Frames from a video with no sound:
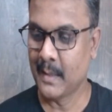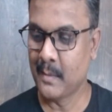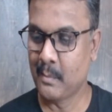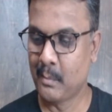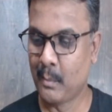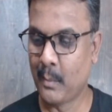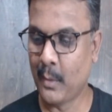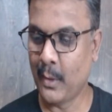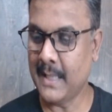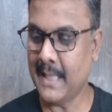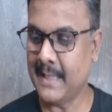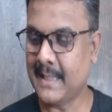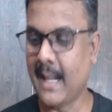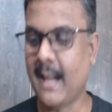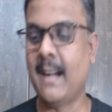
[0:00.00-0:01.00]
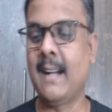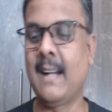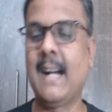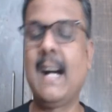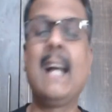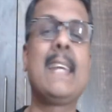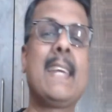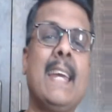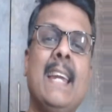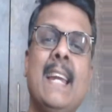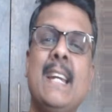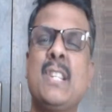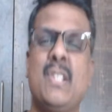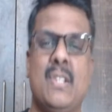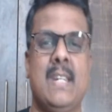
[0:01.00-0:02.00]
Modita, I can
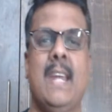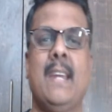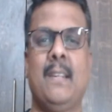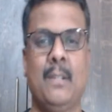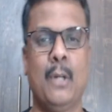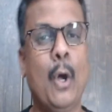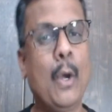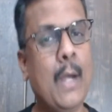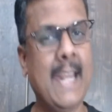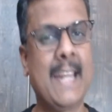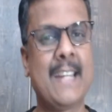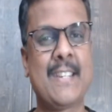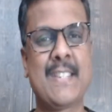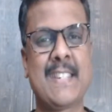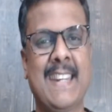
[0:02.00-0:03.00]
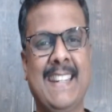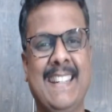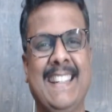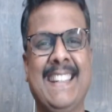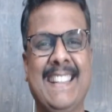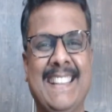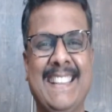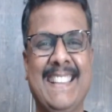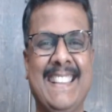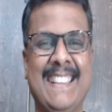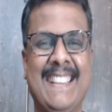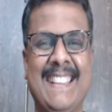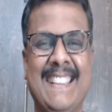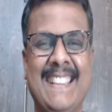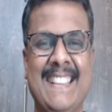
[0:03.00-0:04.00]
understand. Only understand.
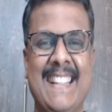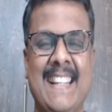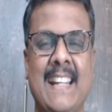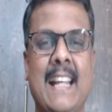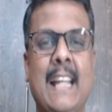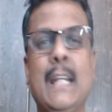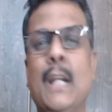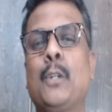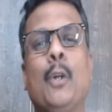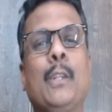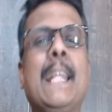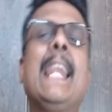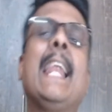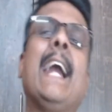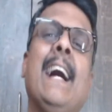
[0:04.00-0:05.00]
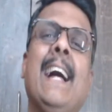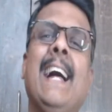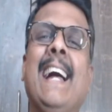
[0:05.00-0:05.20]
Kannad Gotila.